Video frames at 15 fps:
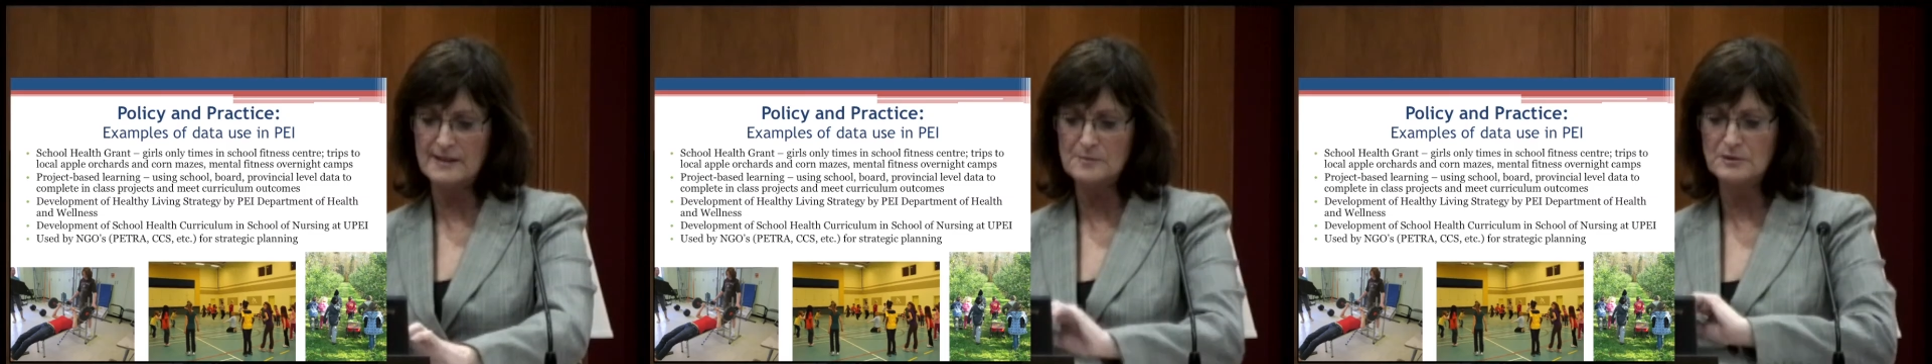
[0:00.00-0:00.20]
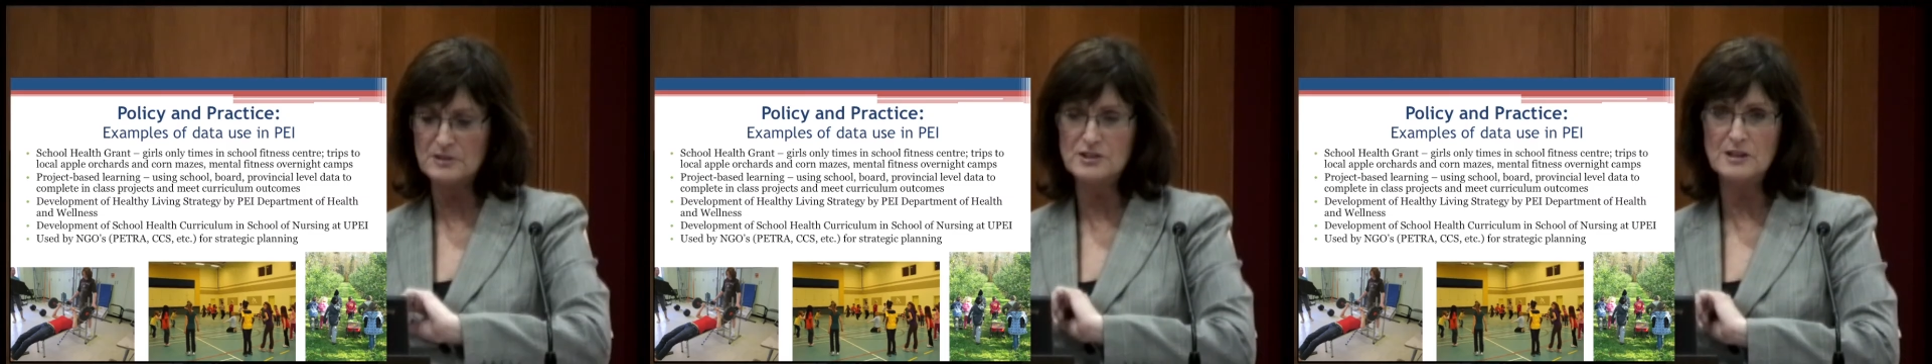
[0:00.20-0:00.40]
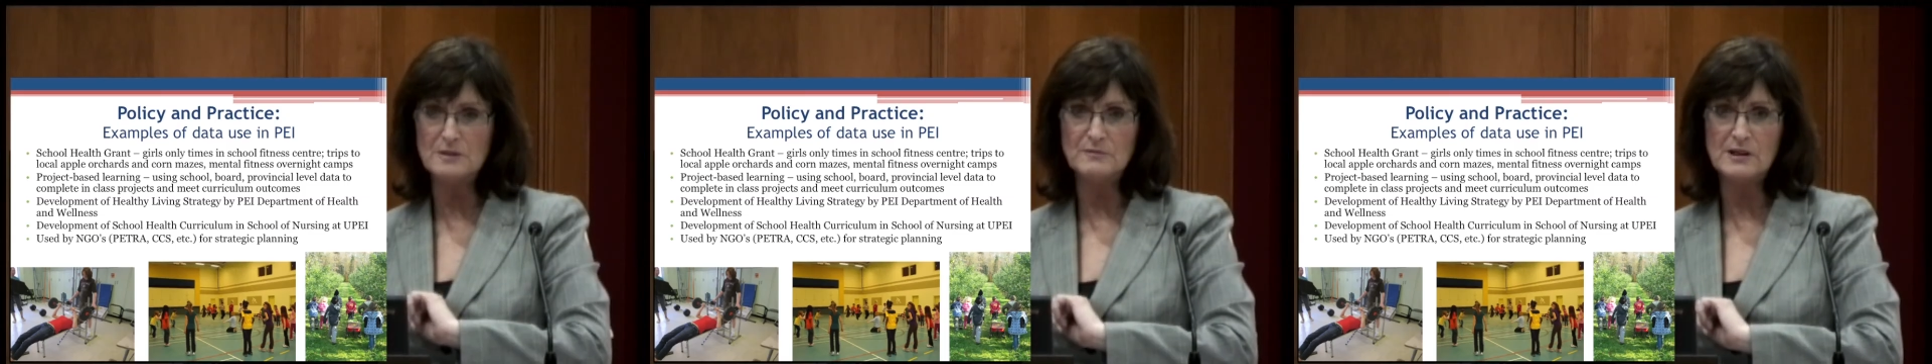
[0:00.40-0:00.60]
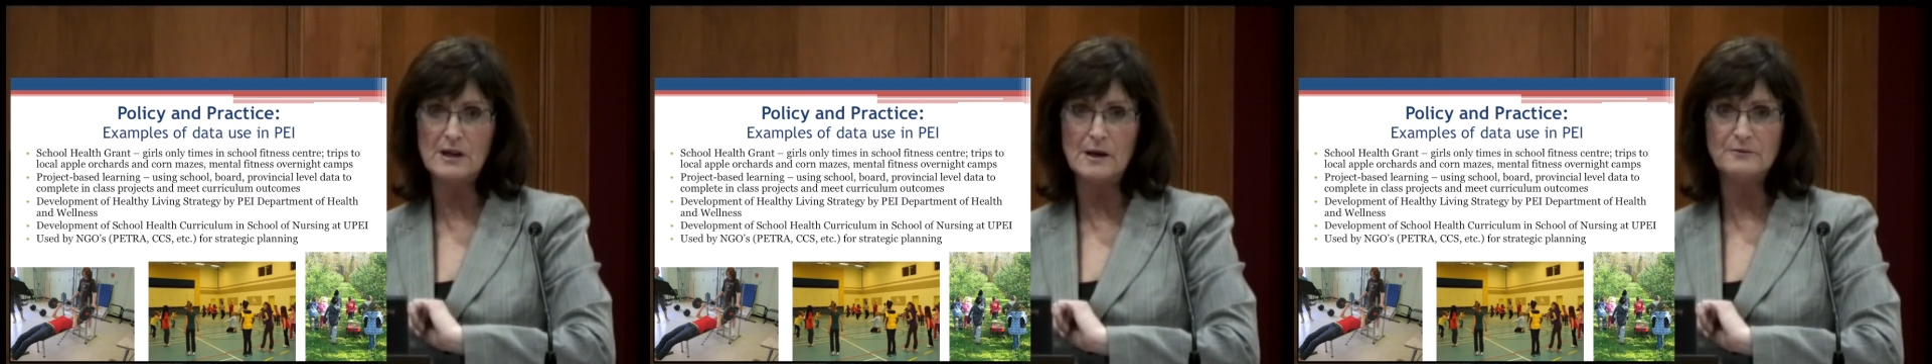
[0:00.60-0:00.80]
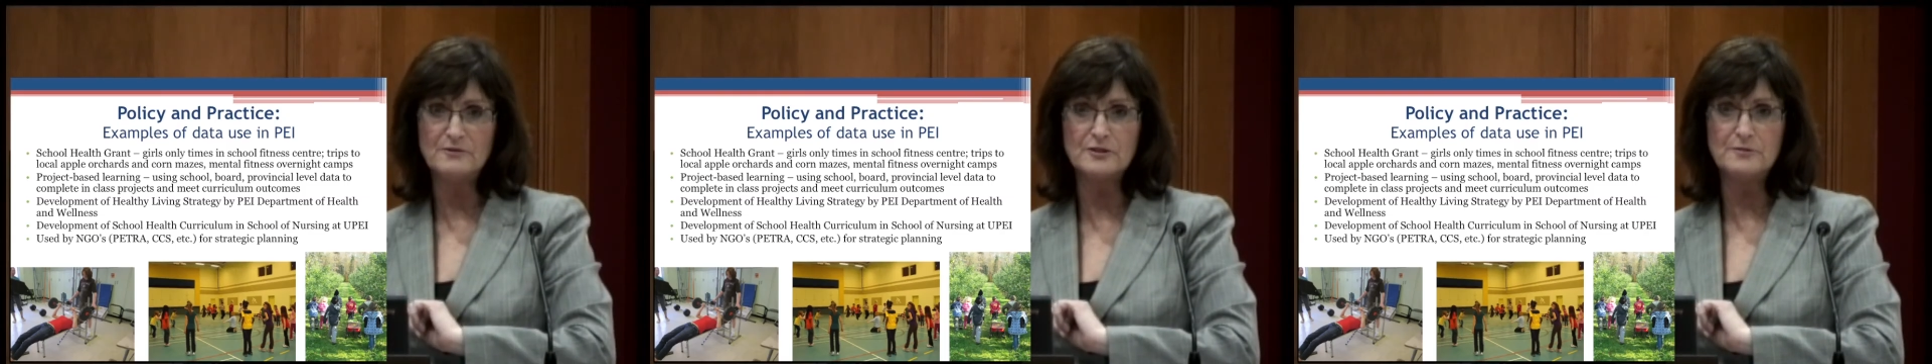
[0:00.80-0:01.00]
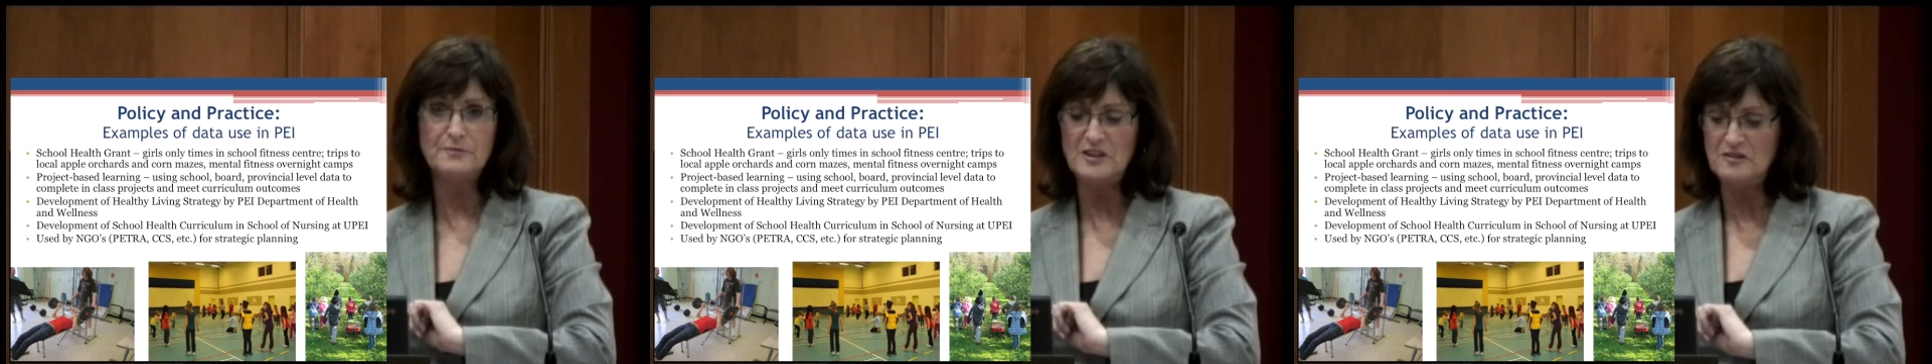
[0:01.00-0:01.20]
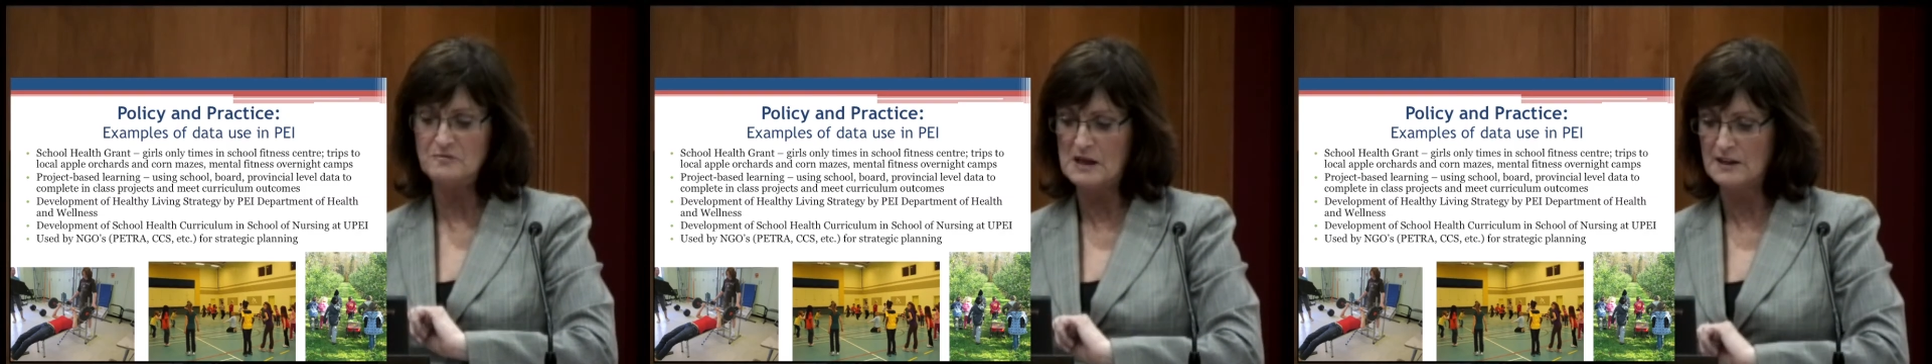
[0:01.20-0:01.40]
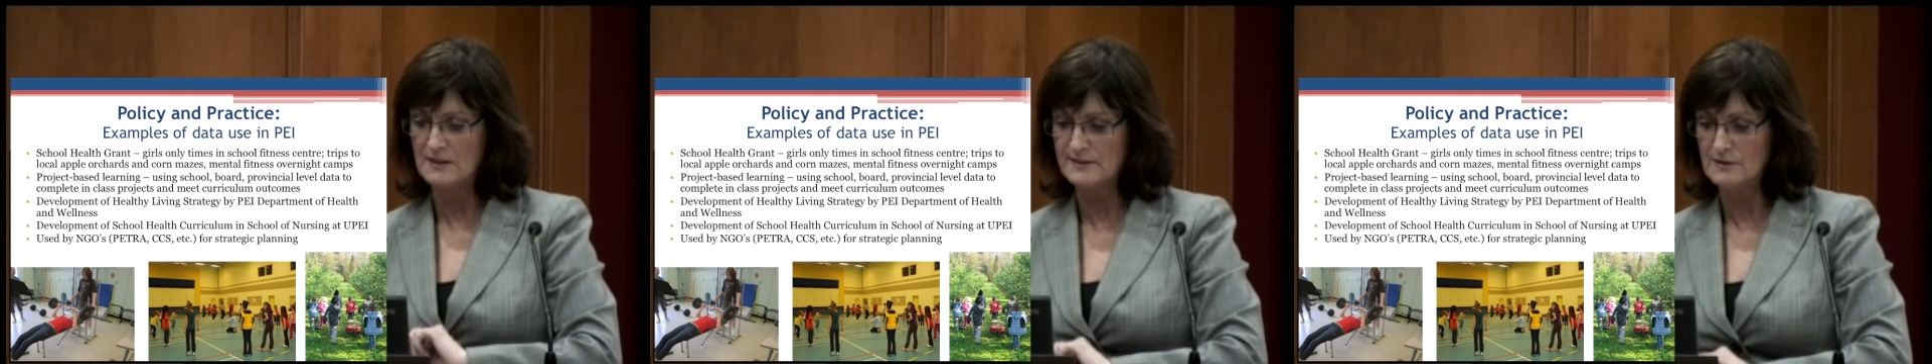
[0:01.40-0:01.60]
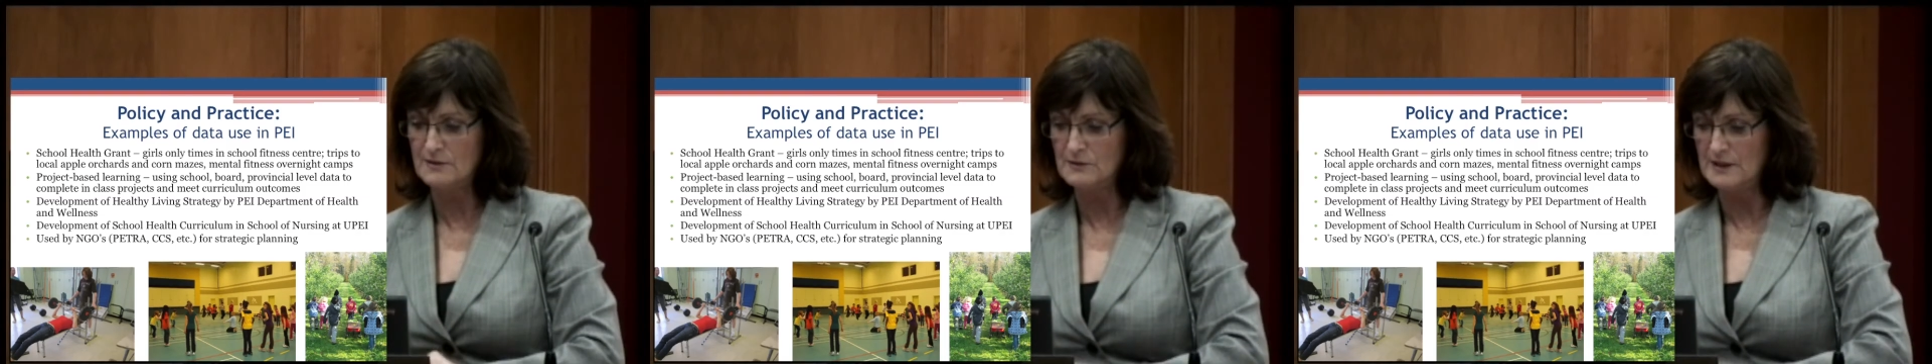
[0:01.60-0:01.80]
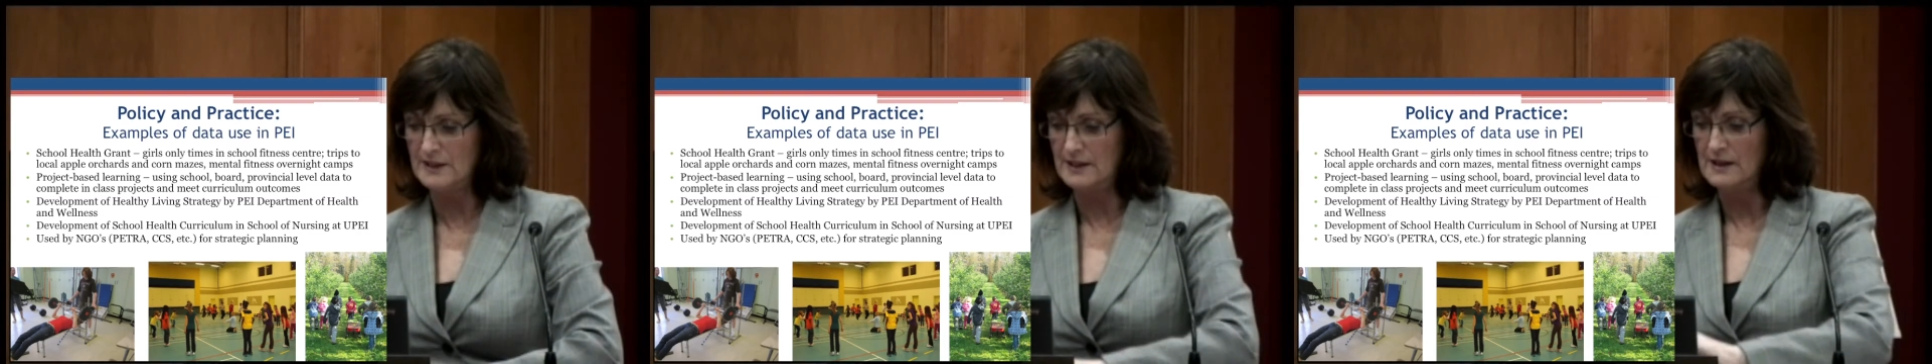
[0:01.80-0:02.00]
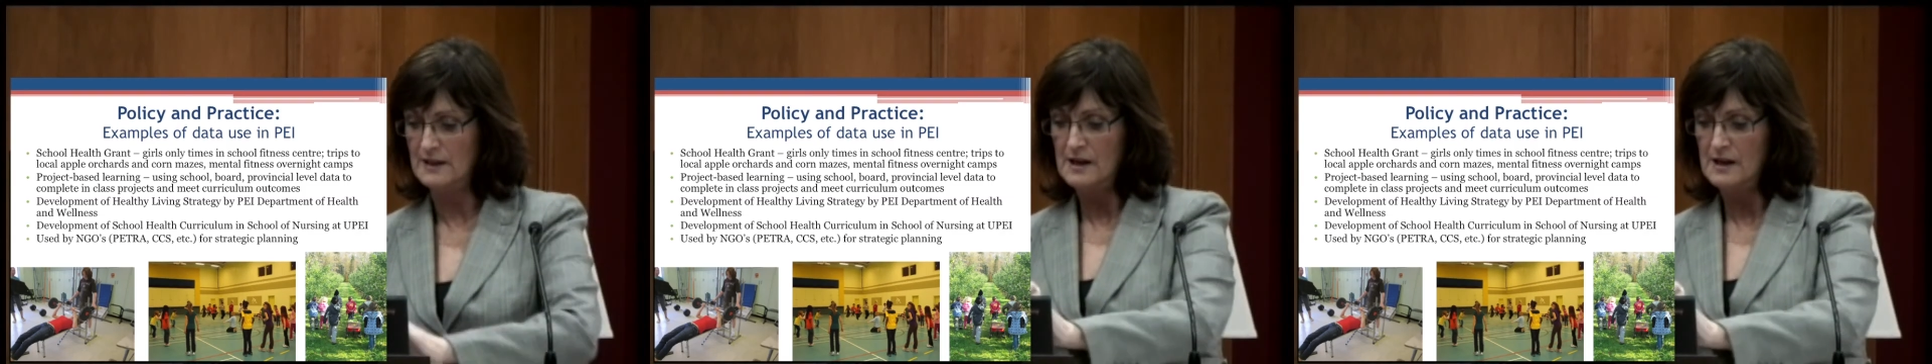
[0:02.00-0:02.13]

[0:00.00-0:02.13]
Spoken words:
up a gym time for females only.